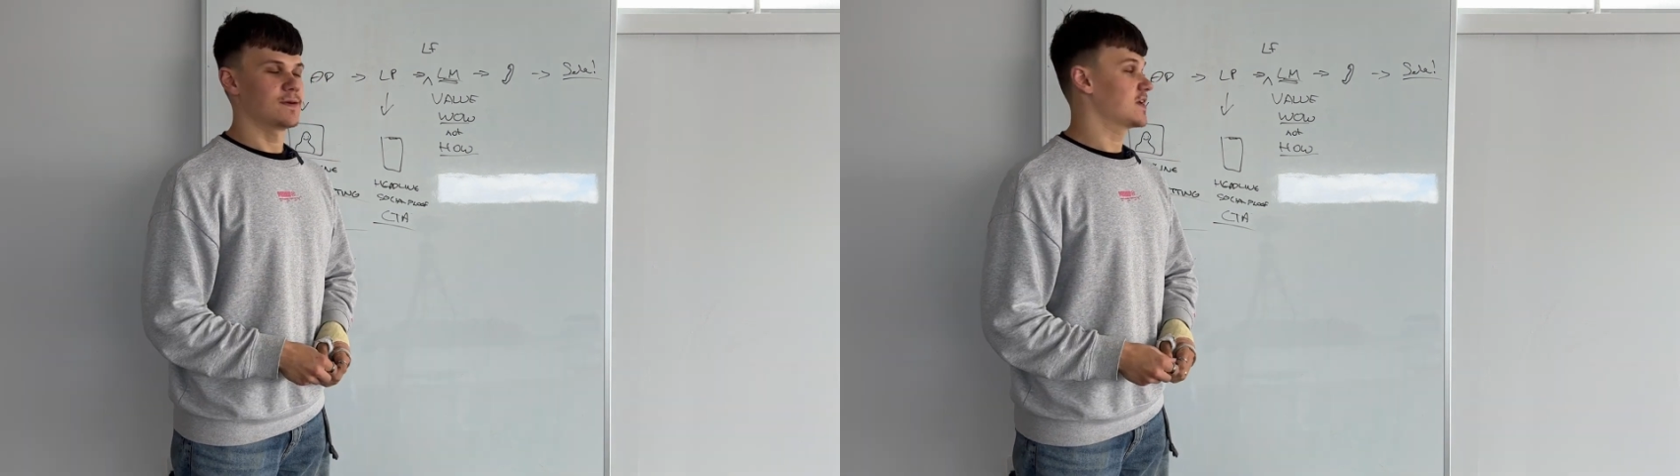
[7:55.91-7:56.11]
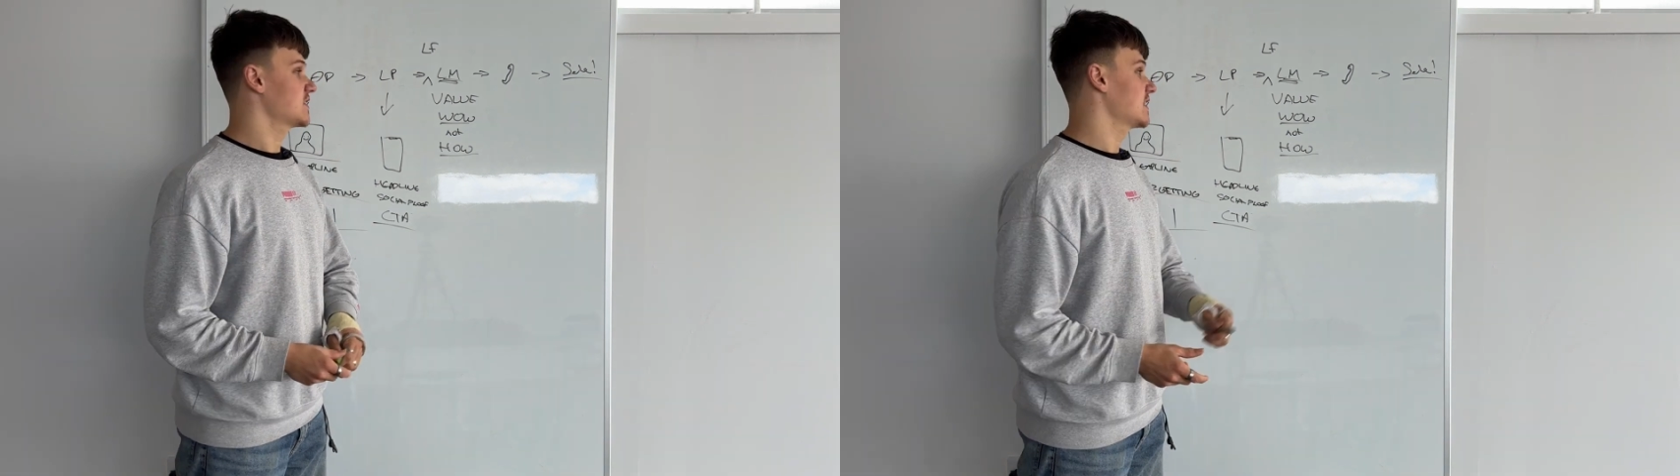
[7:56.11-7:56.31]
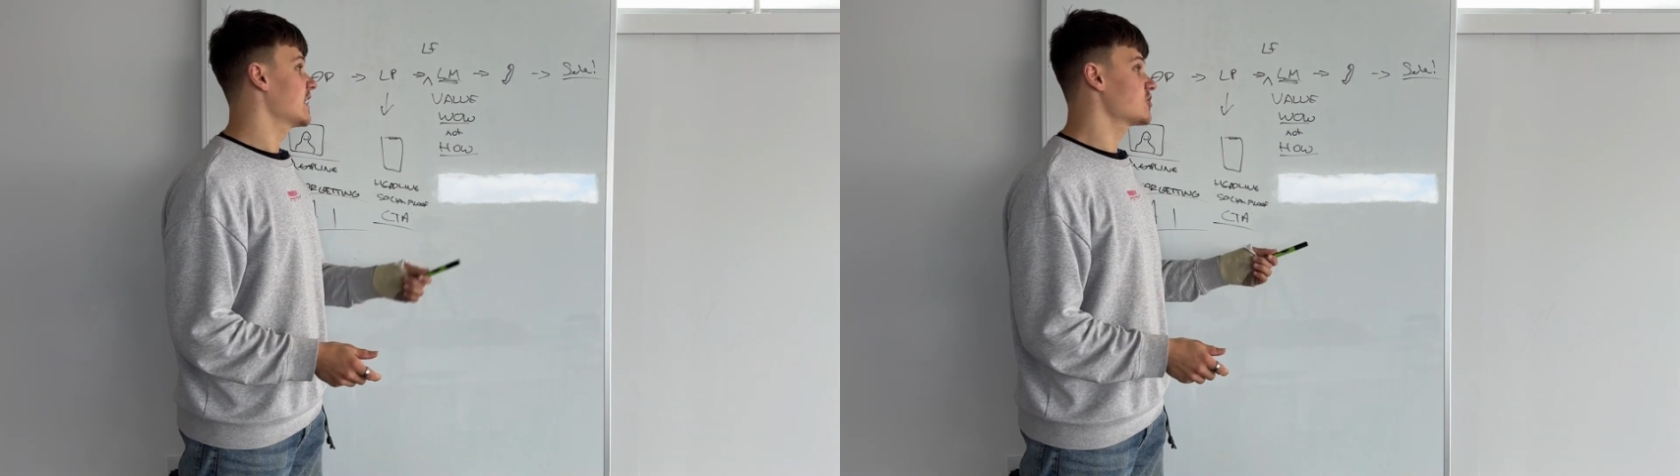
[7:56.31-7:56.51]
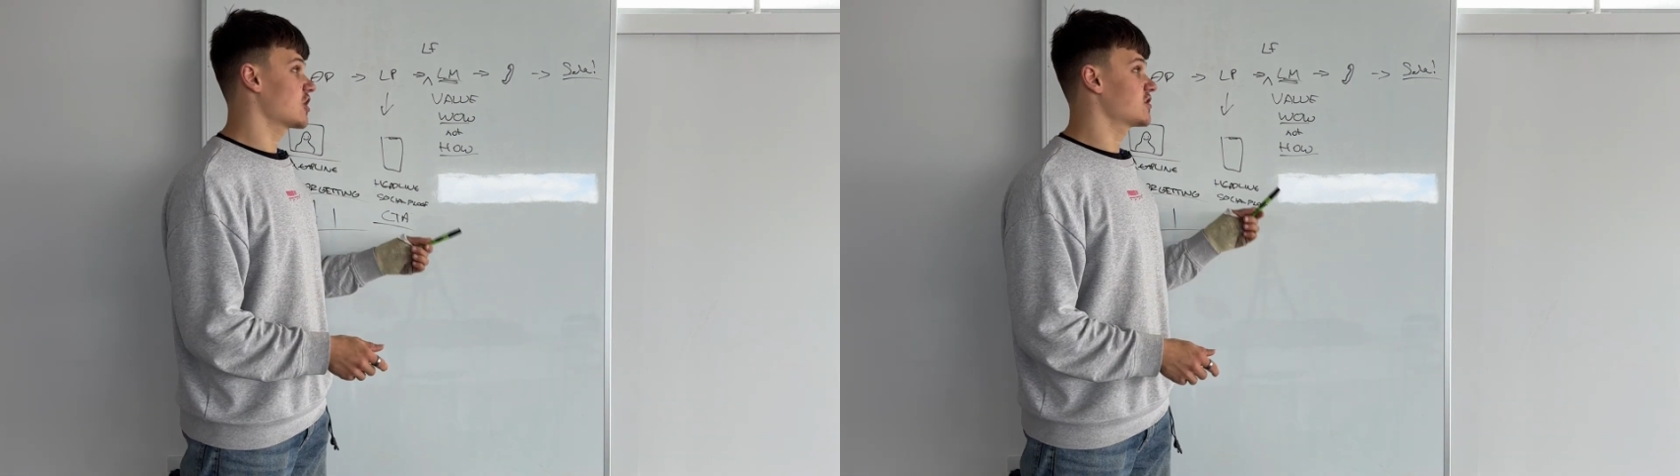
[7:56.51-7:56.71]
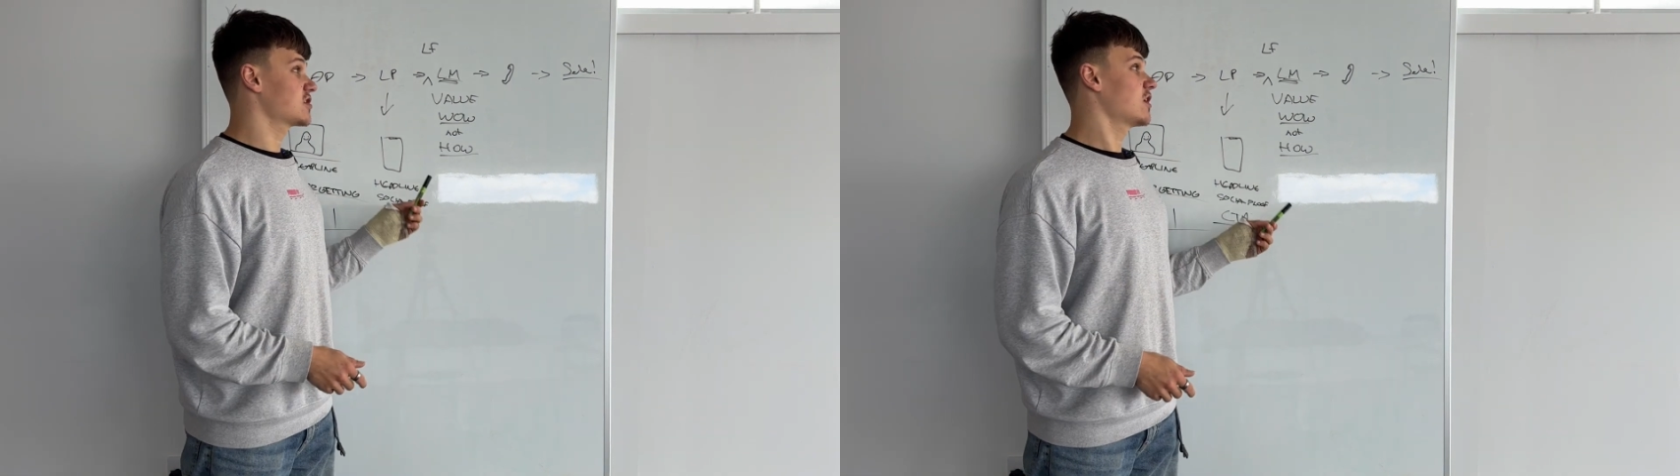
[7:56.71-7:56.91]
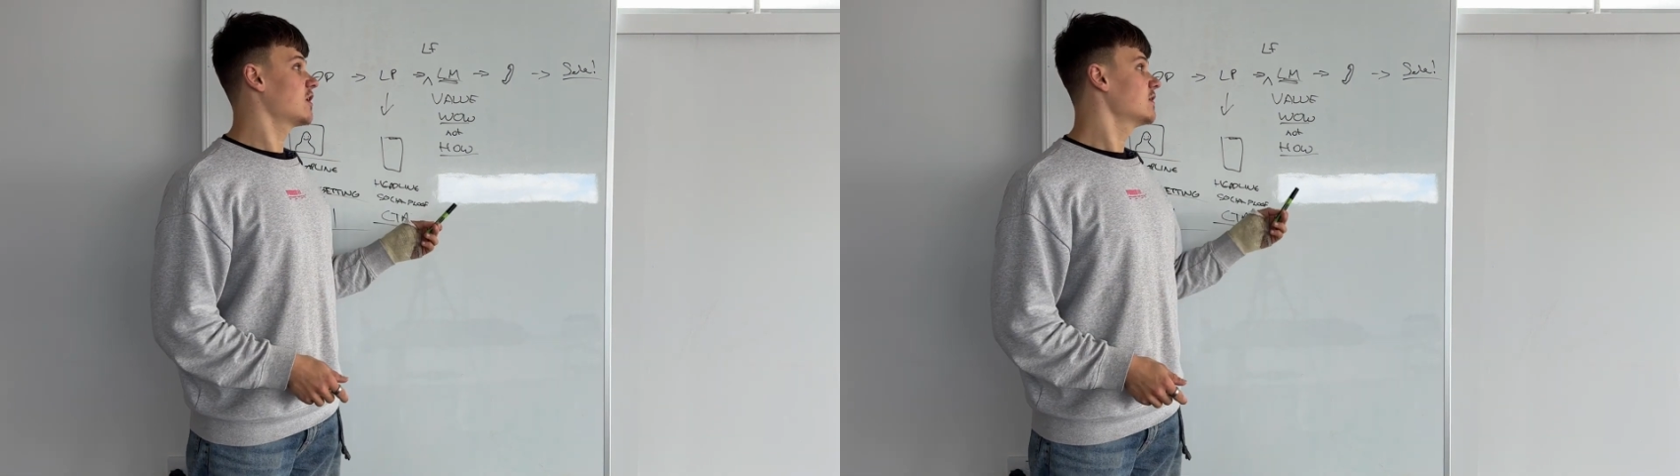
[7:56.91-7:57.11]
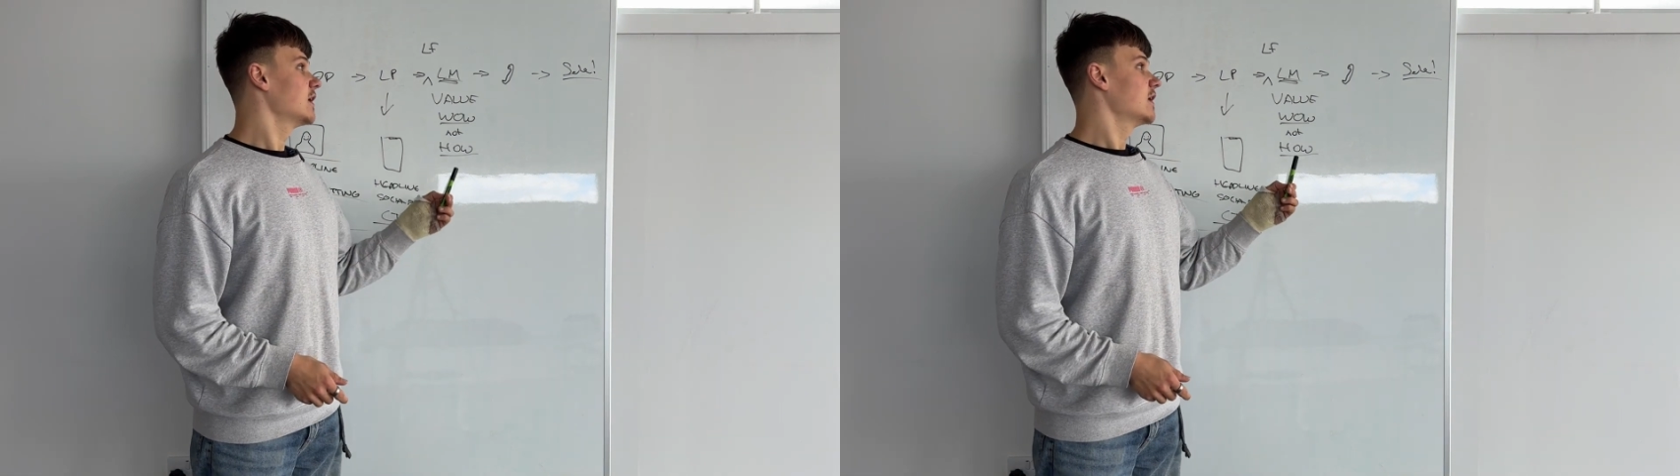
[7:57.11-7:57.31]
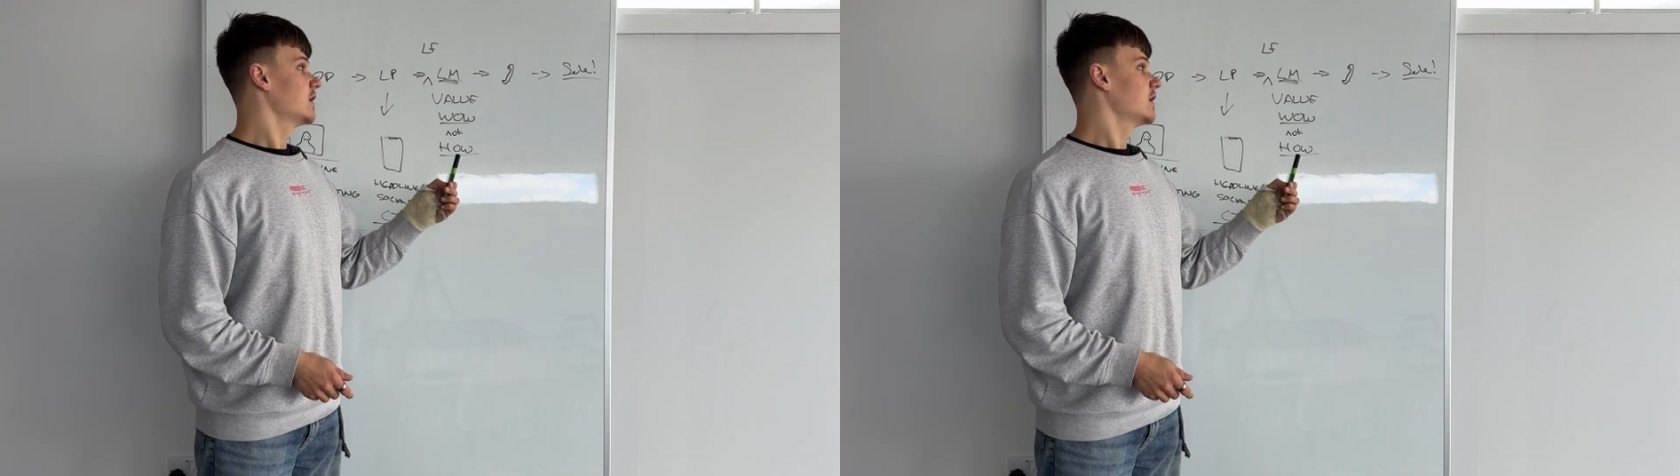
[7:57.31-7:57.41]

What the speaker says: because again, chances are,